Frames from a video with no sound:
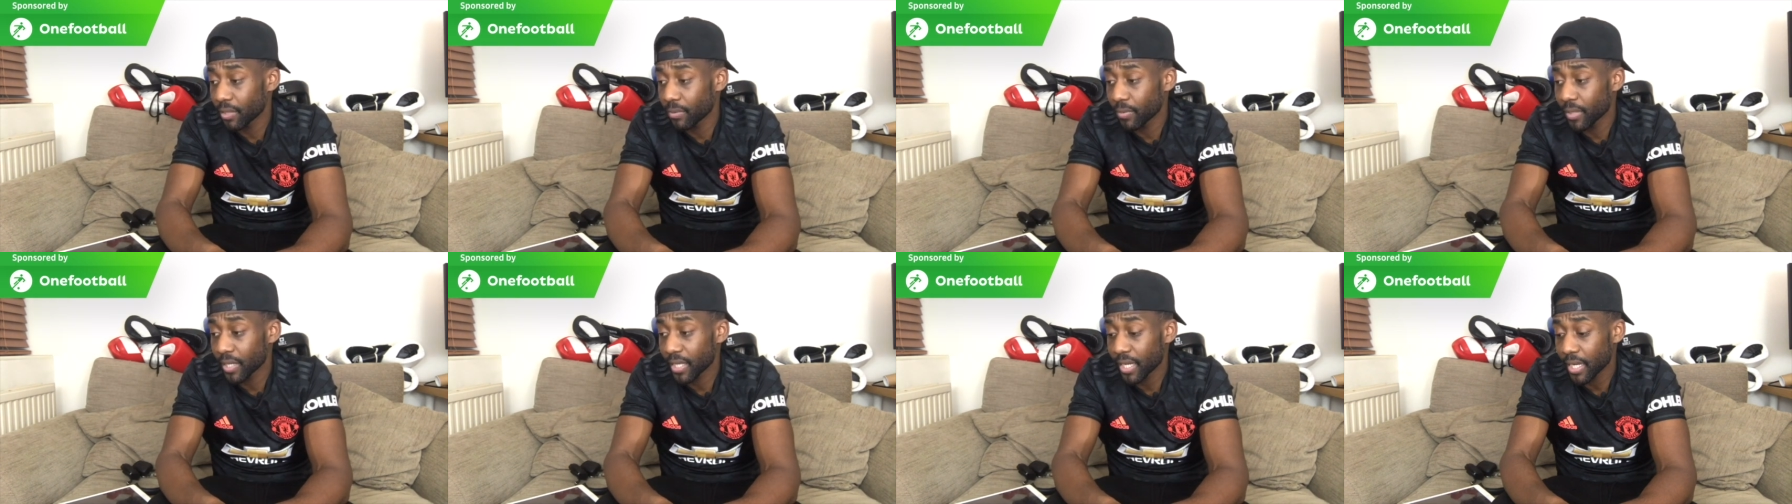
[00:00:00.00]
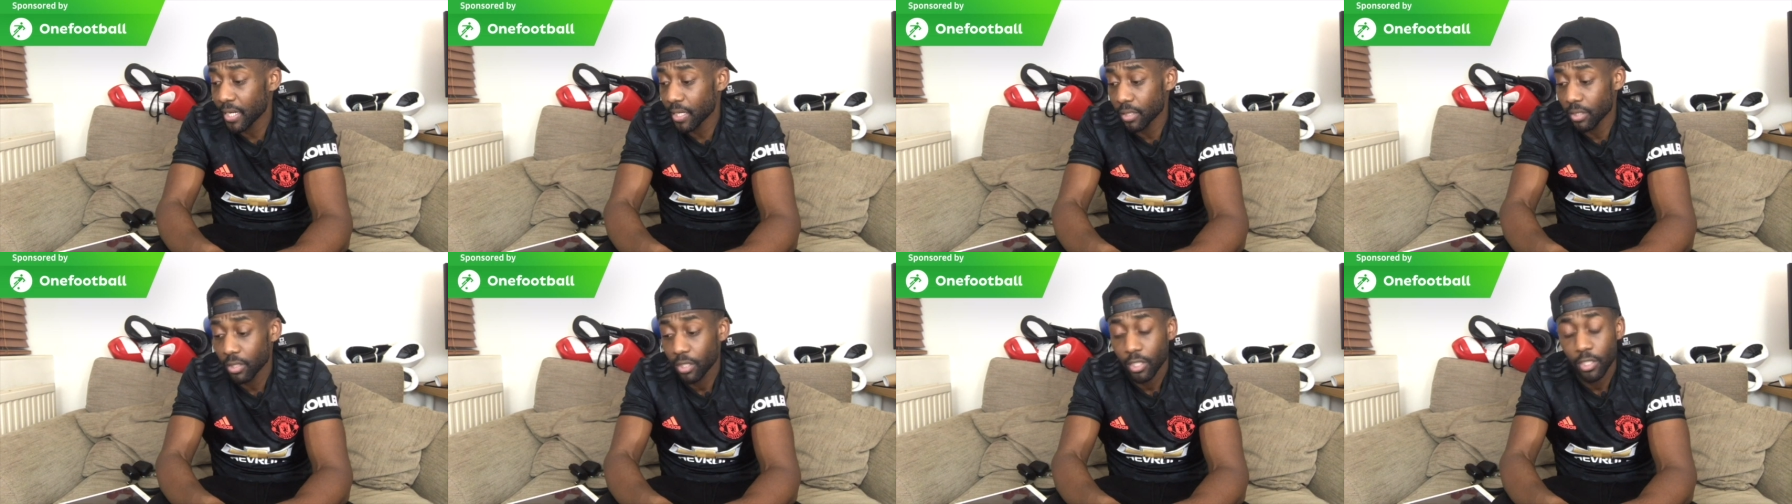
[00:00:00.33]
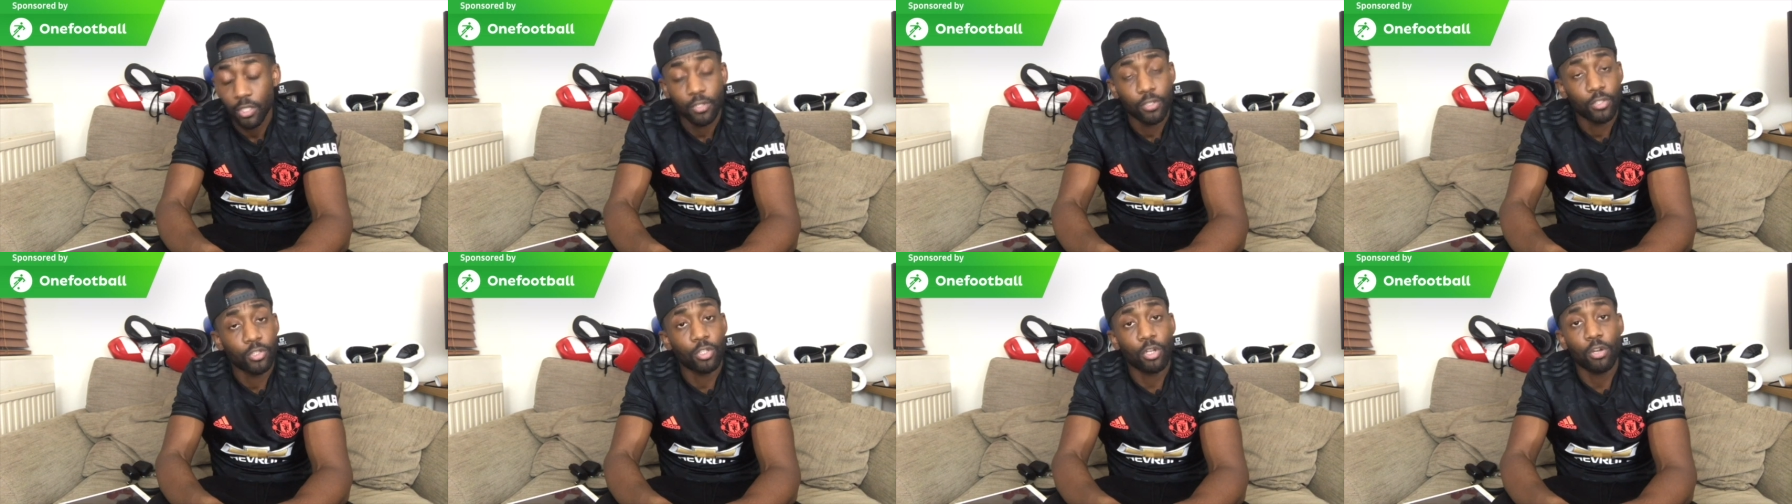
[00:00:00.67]
week out.
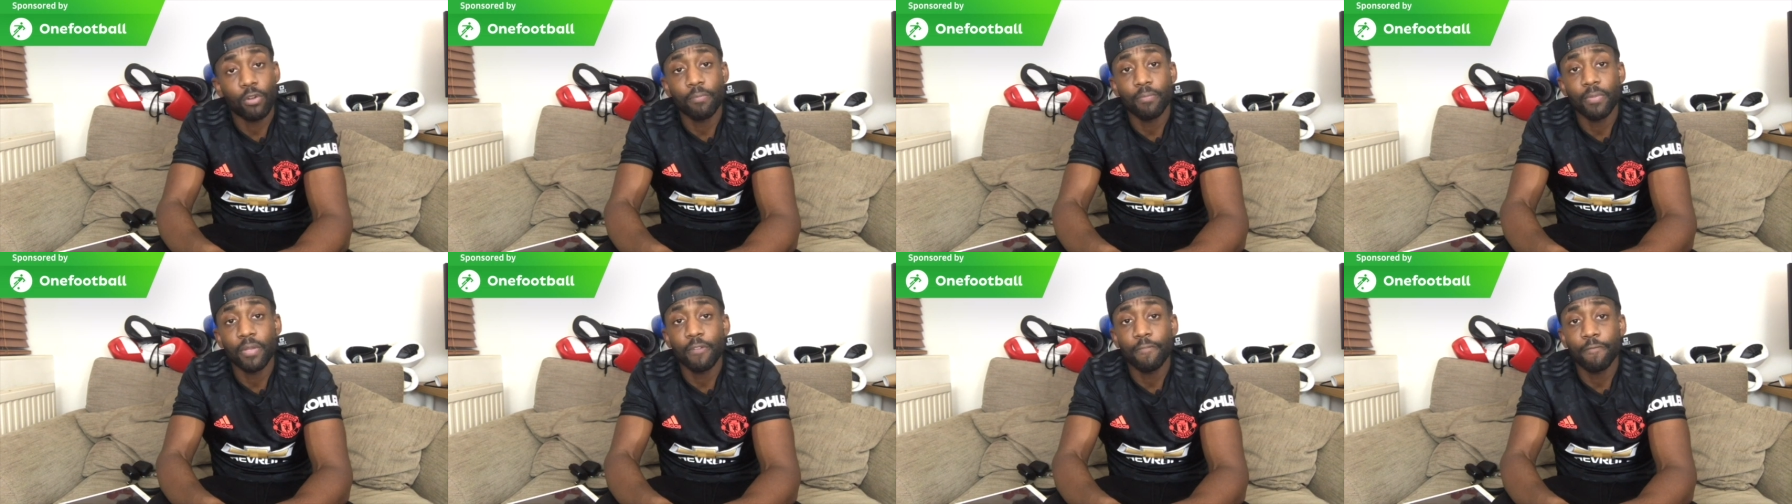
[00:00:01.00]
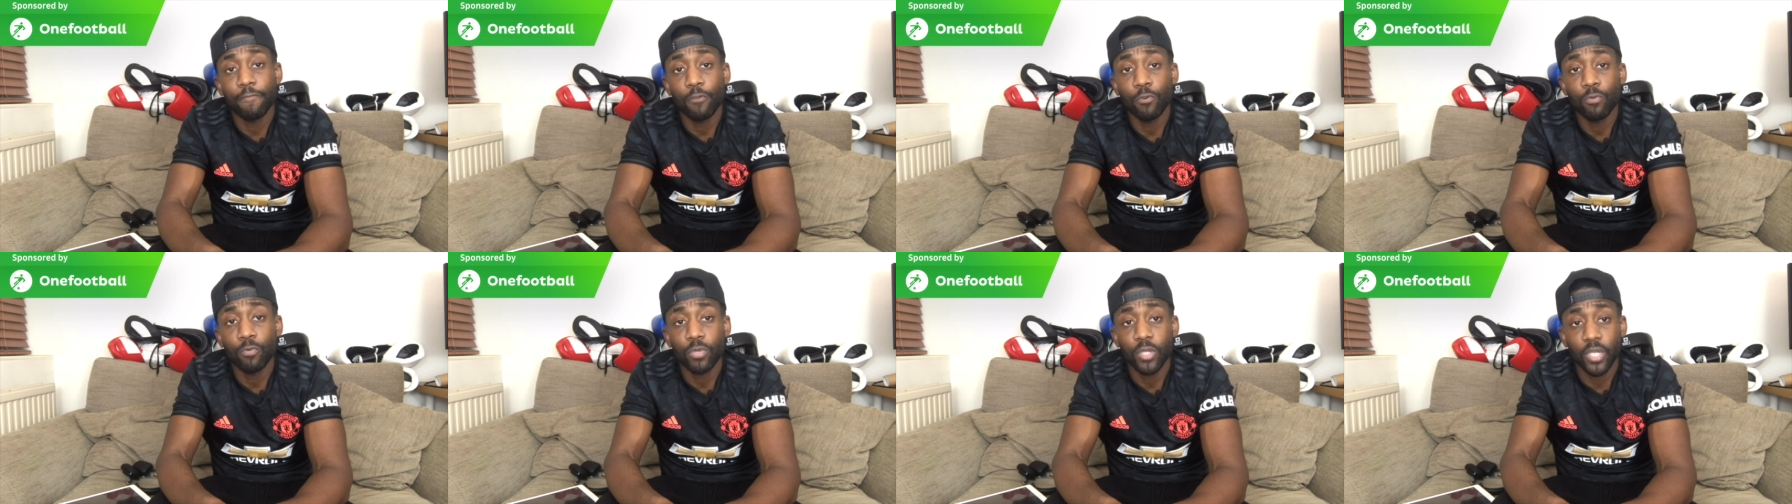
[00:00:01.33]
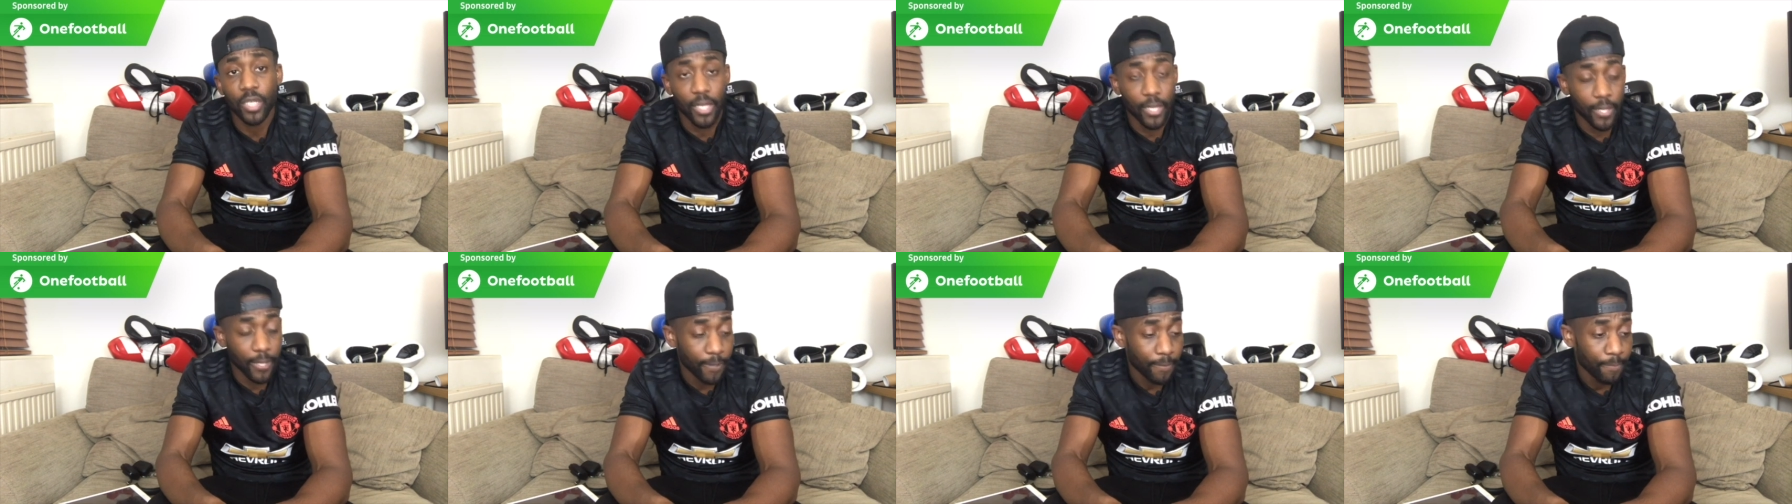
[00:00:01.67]
Don't be fooled,
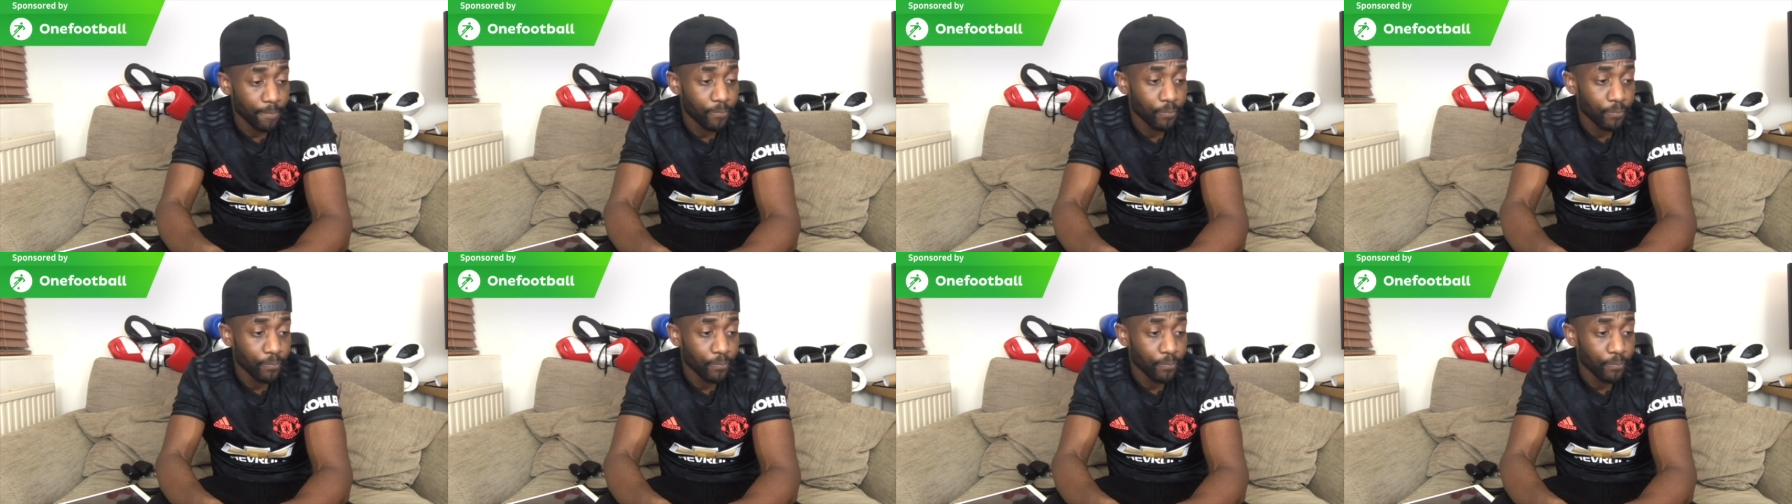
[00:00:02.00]
yeah